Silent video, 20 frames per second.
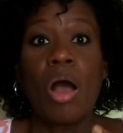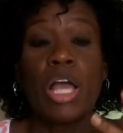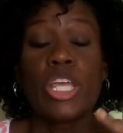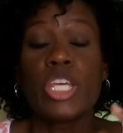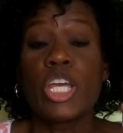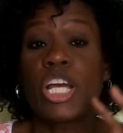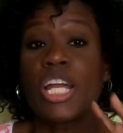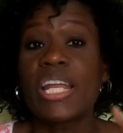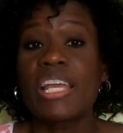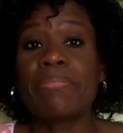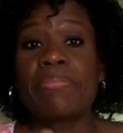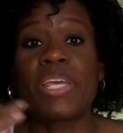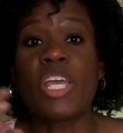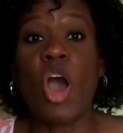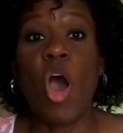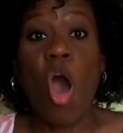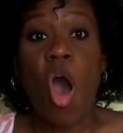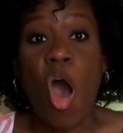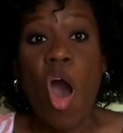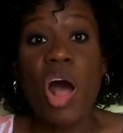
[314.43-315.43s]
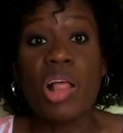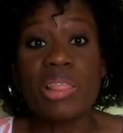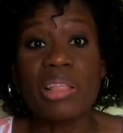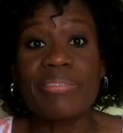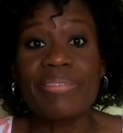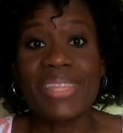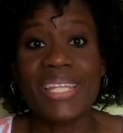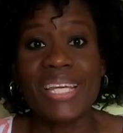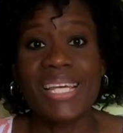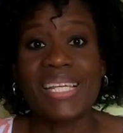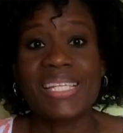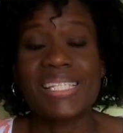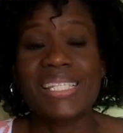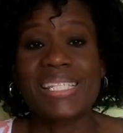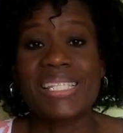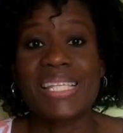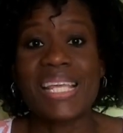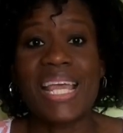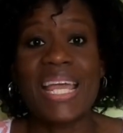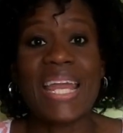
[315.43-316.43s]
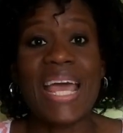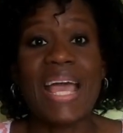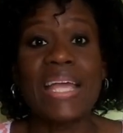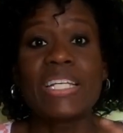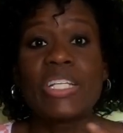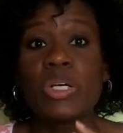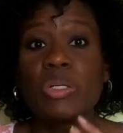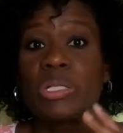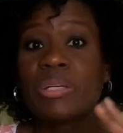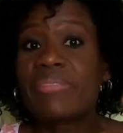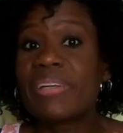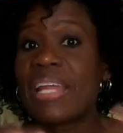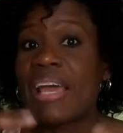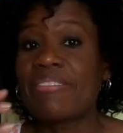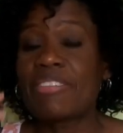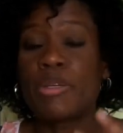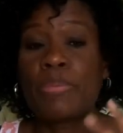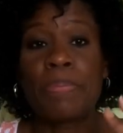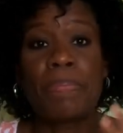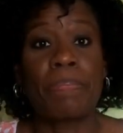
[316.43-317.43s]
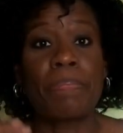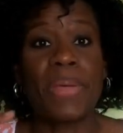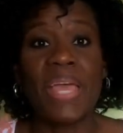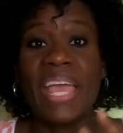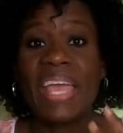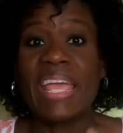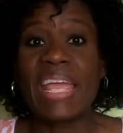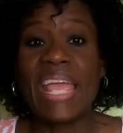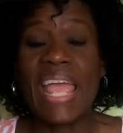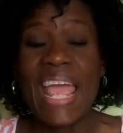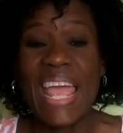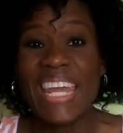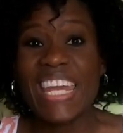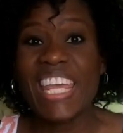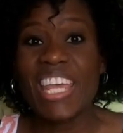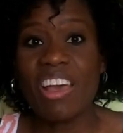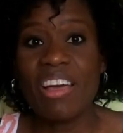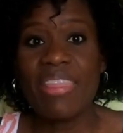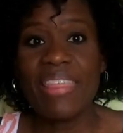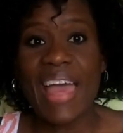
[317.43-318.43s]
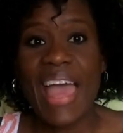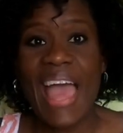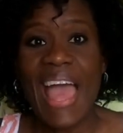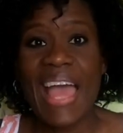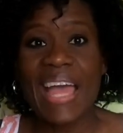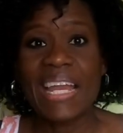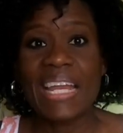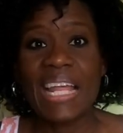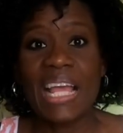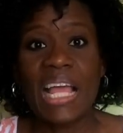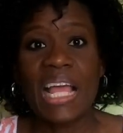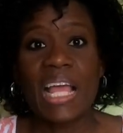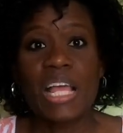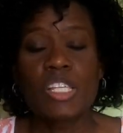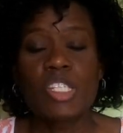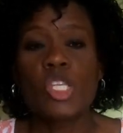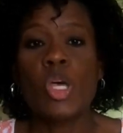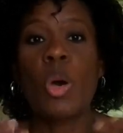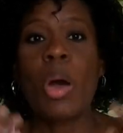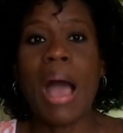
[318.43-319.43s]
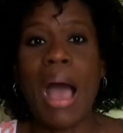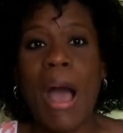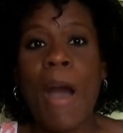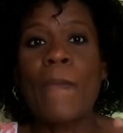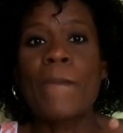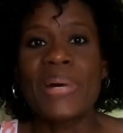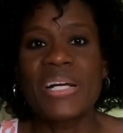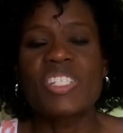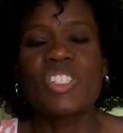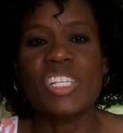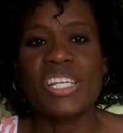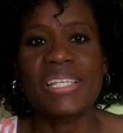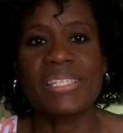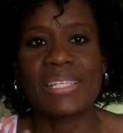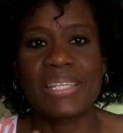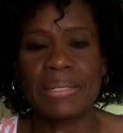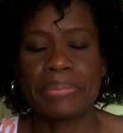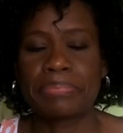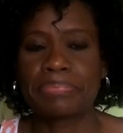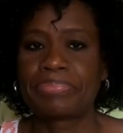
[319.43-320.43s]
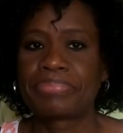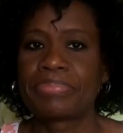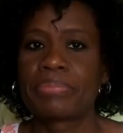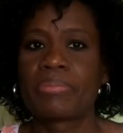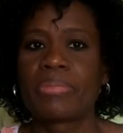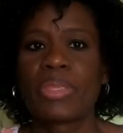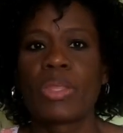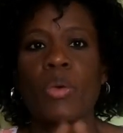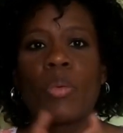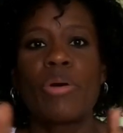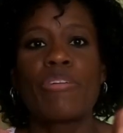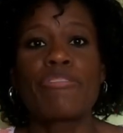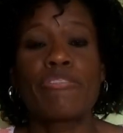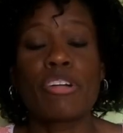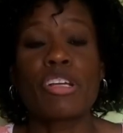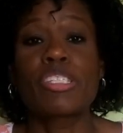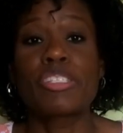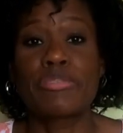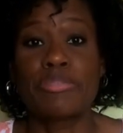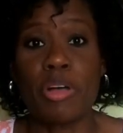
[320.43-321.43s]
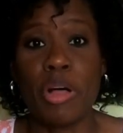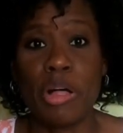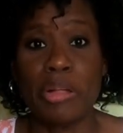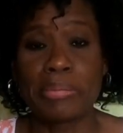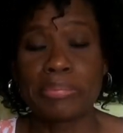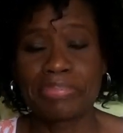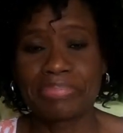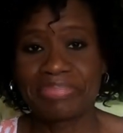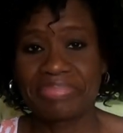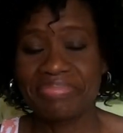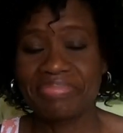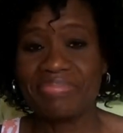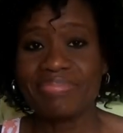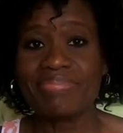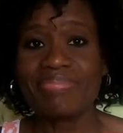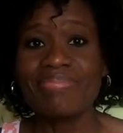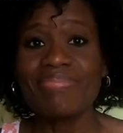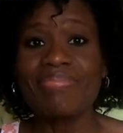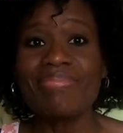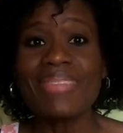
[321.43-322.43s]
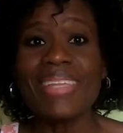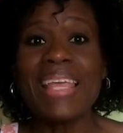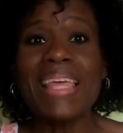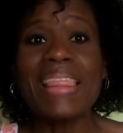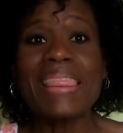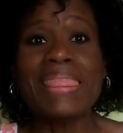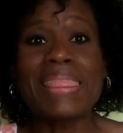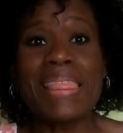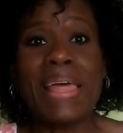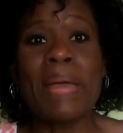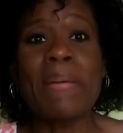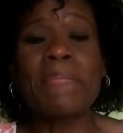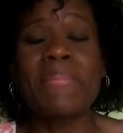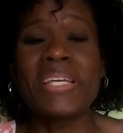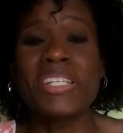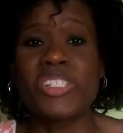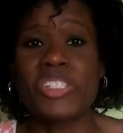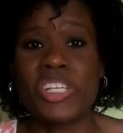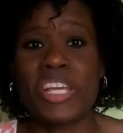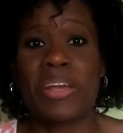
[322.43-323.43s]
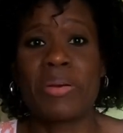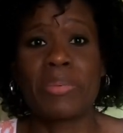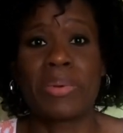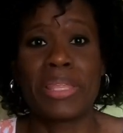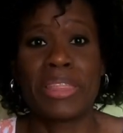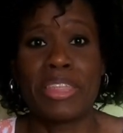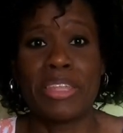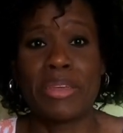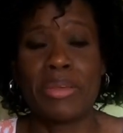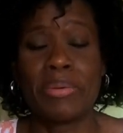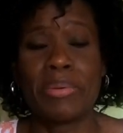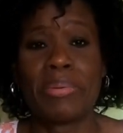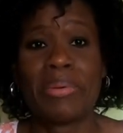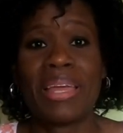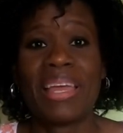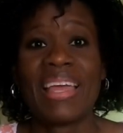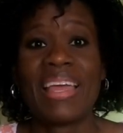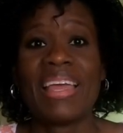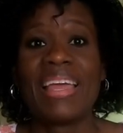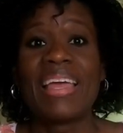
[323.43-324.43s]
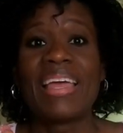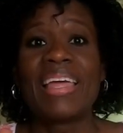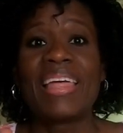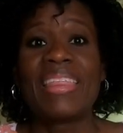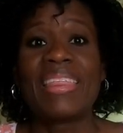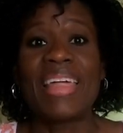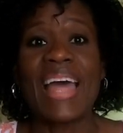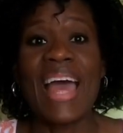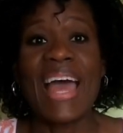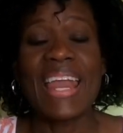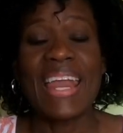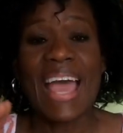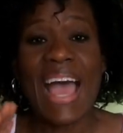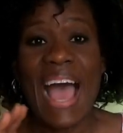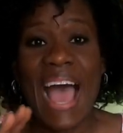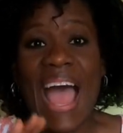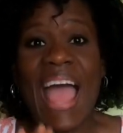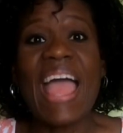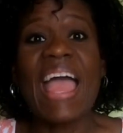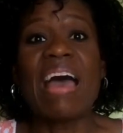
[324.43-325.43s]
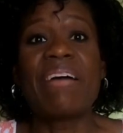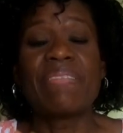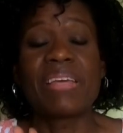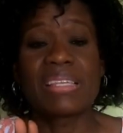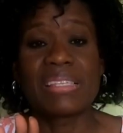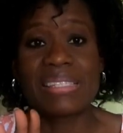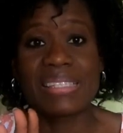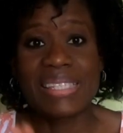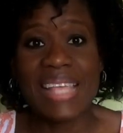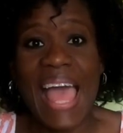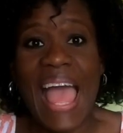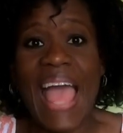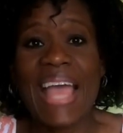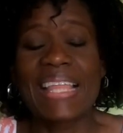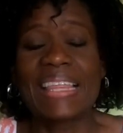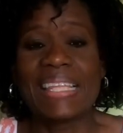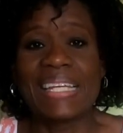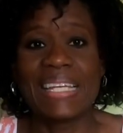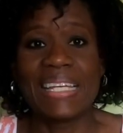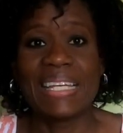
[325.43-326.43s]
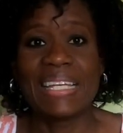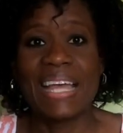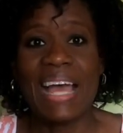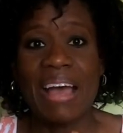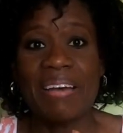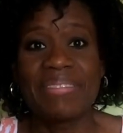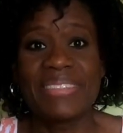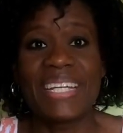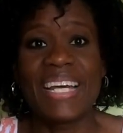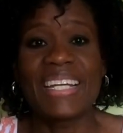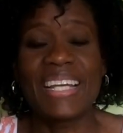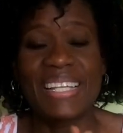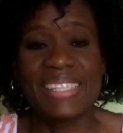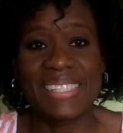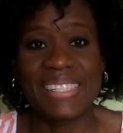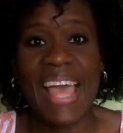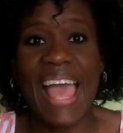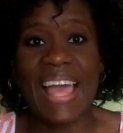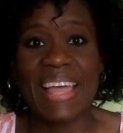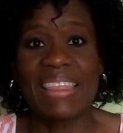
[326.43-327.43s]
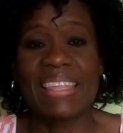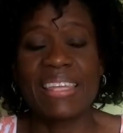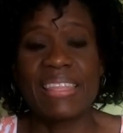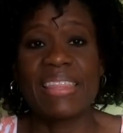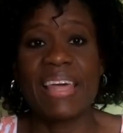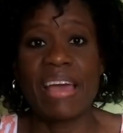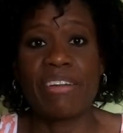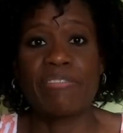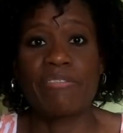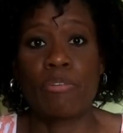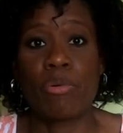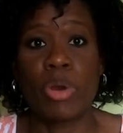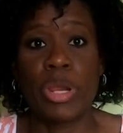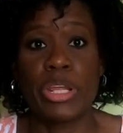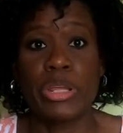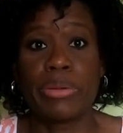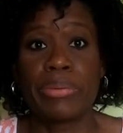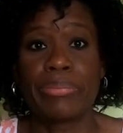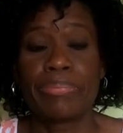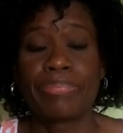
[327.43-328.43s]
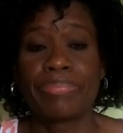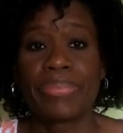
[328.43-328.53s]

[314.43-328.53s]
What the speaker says: You're going to give me all of this and I don't even have to pay any of that? So how much is it? Well, first of all, let me share with you that I've done exactly that for you.